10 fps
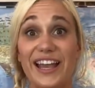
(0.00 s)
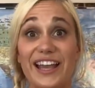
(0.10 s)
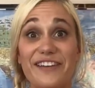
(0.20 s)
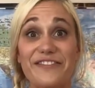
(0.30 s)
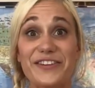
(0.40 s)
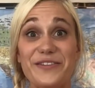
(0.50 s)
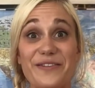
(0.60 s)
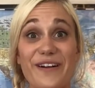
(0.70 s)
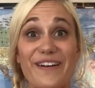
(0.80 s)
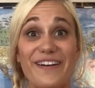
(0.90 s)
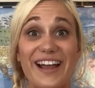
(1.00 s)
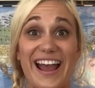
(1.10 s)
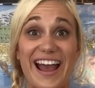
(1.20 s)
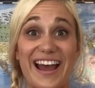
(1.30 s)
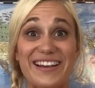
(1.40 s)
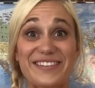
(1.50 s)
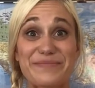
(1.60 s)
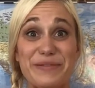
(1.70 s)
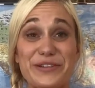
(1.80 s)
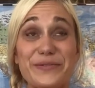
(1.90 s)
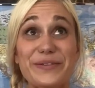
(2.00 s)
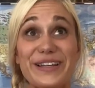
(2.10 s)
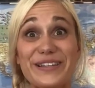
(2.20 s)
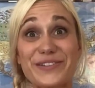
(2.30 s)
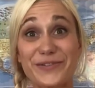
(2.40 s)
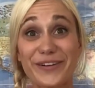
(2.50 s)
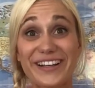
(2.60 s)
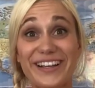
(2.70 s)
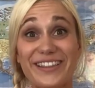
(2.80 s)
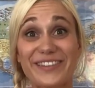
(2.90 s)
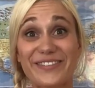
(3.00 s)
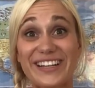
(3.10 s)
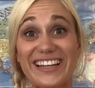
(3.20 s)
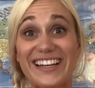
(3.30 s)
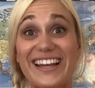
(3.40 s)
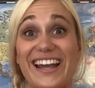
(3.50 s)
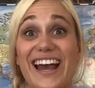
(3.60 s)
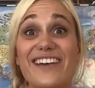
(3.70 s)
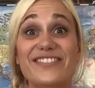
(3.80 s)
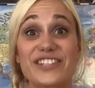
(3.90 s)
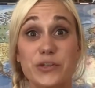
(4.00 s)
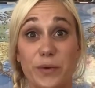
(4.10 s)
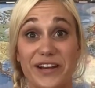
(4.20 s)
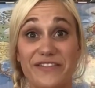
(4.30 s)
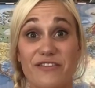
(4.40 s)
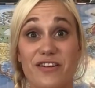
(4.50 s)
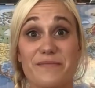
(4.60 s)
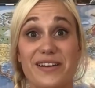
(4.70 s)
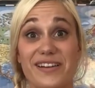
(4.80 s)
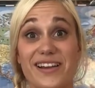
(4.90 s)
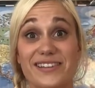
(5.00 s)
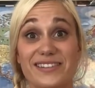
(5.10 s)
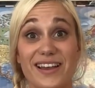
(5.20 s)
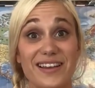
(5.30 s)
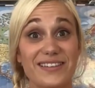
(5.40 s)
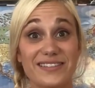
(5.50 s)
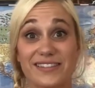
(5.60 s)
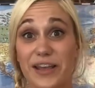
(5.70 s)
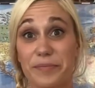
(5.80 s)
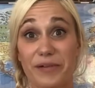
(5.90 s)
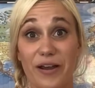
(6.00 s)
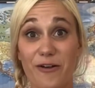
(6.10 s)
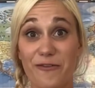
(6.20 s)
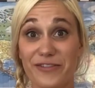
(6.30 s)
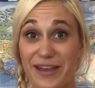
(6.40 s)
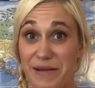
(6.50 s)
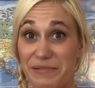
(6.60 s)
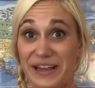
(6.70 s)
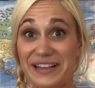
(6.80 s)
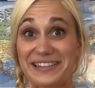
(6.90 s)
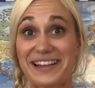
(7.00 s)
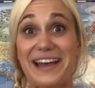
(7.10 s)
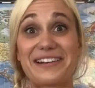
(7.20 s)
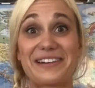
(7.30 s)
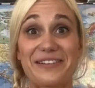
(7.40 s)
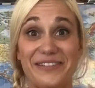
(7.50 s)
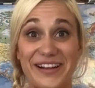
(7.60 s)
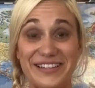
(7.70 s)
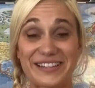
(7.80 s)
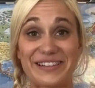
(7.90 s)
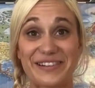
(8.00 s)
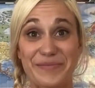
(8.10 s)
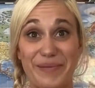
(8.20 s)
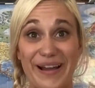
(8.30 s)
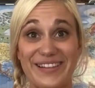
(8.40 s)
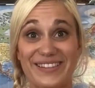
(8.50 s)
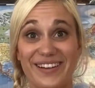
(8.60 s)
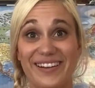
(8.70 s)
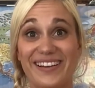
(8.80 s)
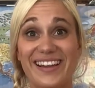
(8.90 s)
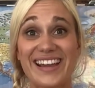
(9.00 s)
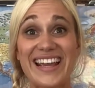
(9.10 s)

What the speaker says: If you are at between 23 and a half and 24 minutes, skip right over that blank slide and go right to the goodbye song.